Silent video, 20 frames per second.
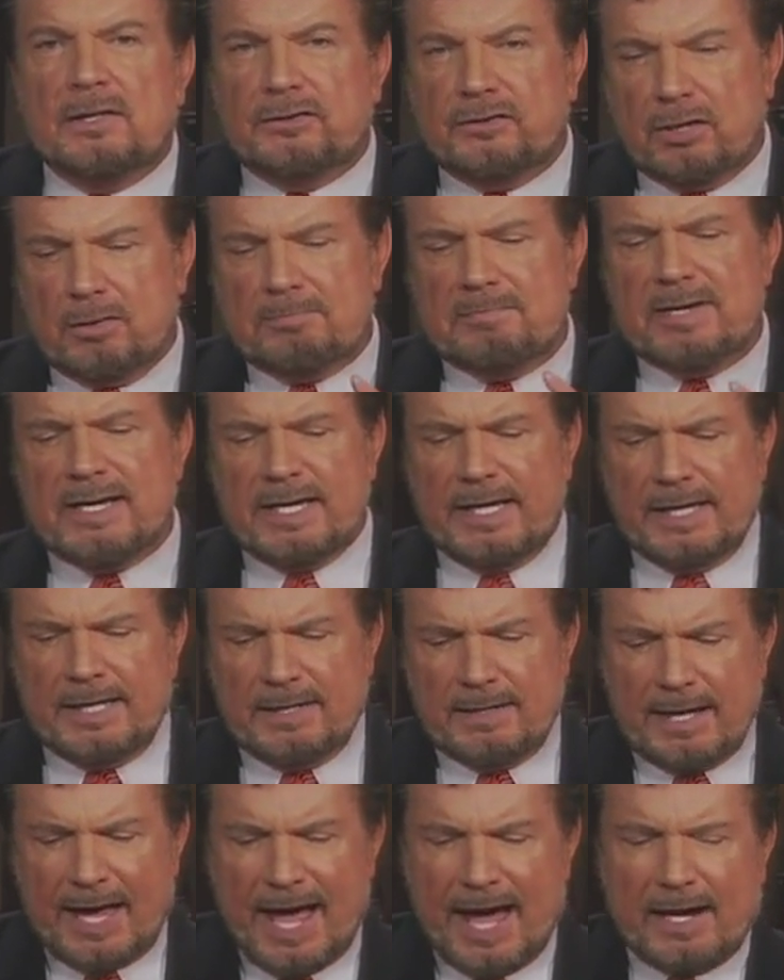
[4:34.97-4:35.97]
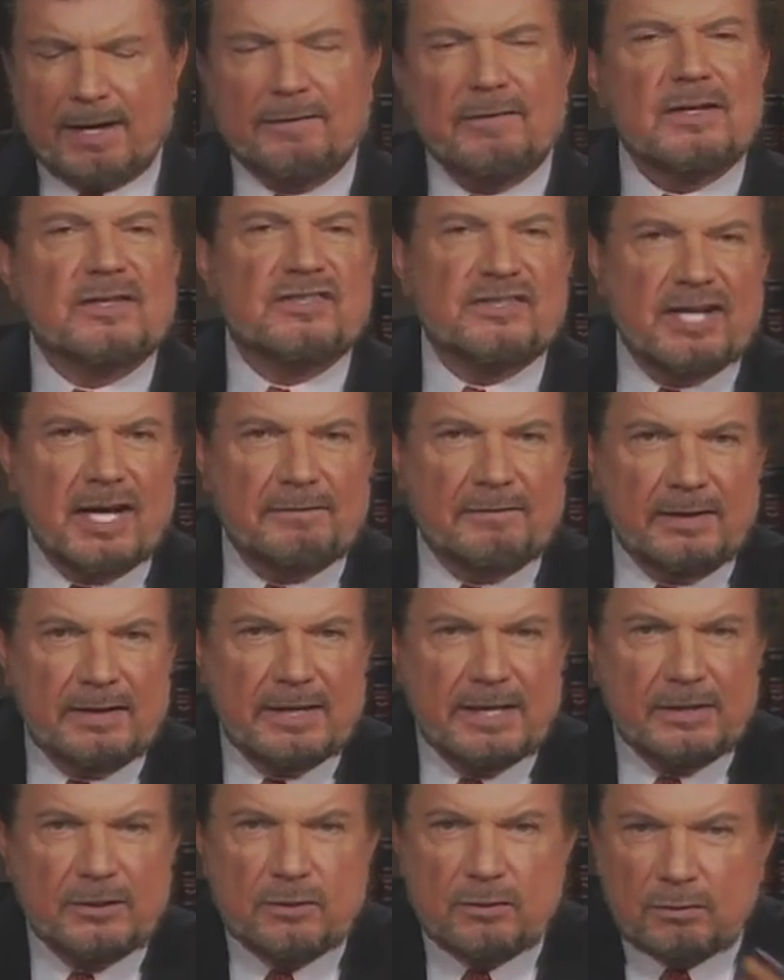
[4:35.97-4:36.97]
To me, out of the seven,
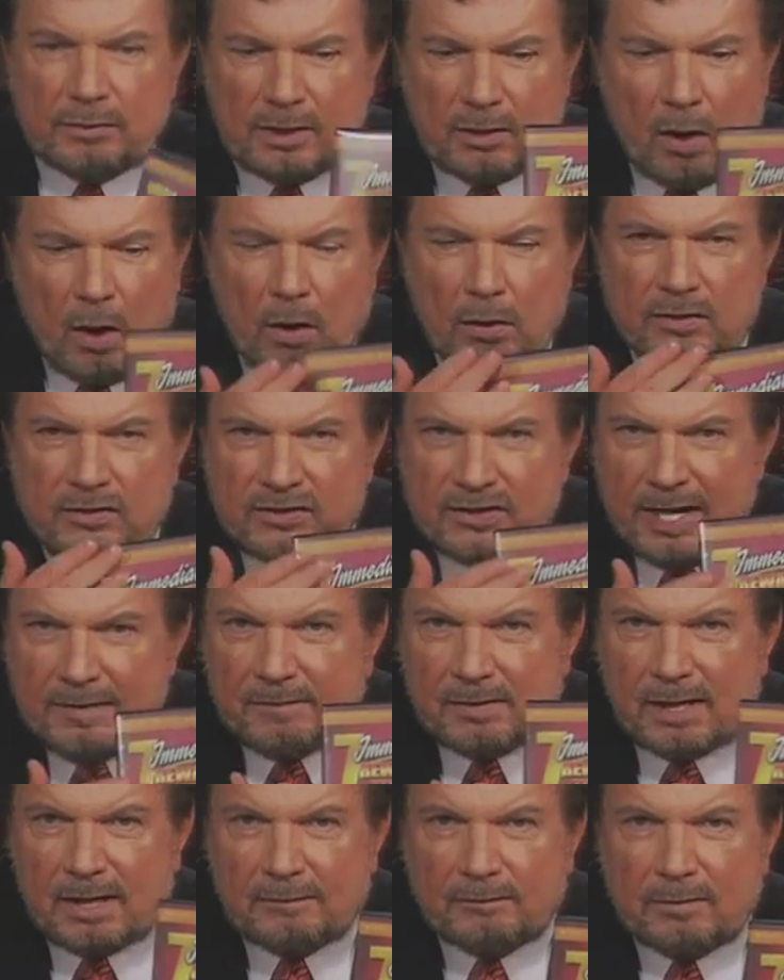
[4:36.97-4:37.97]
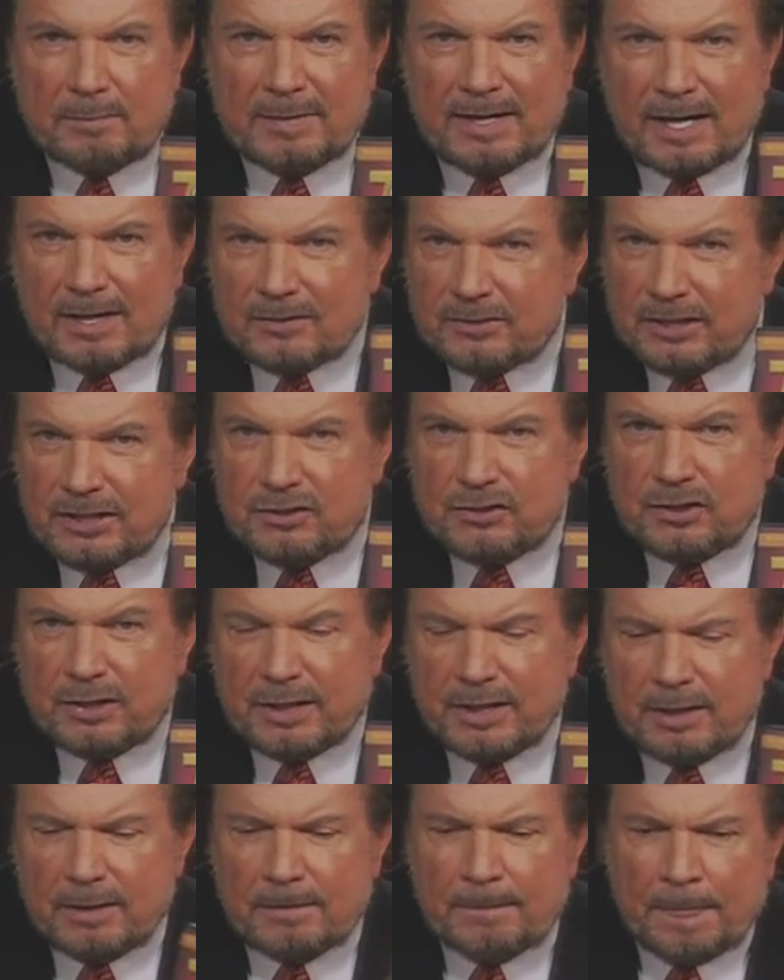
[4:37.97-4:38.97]
and you'll get all seven of them in our teaching
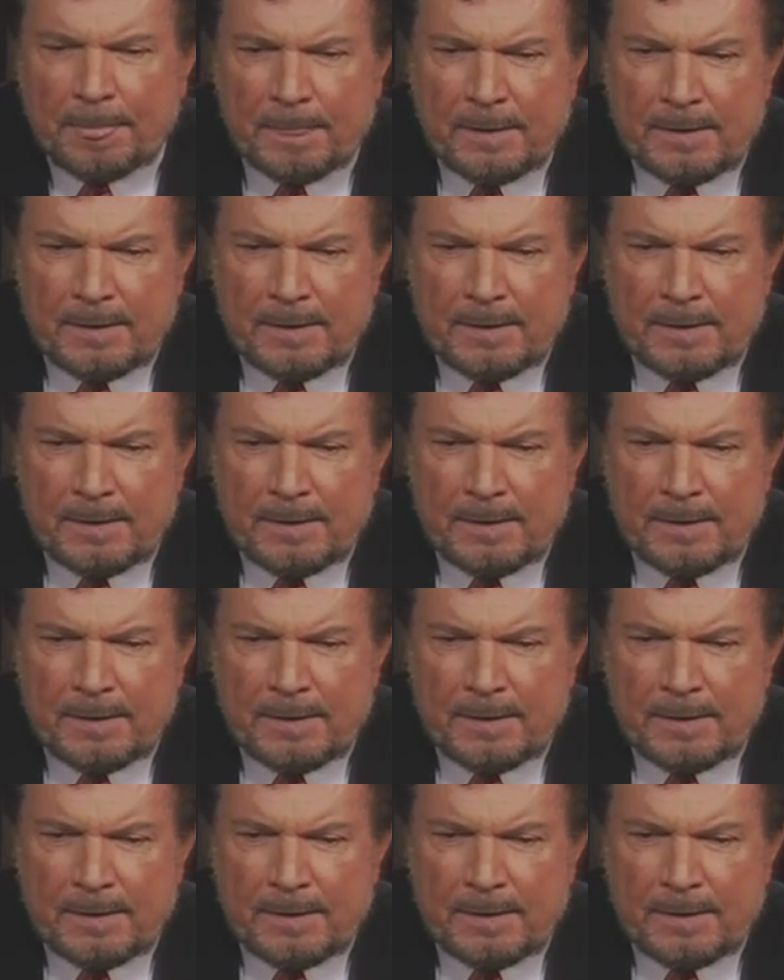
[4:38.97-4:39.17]
here,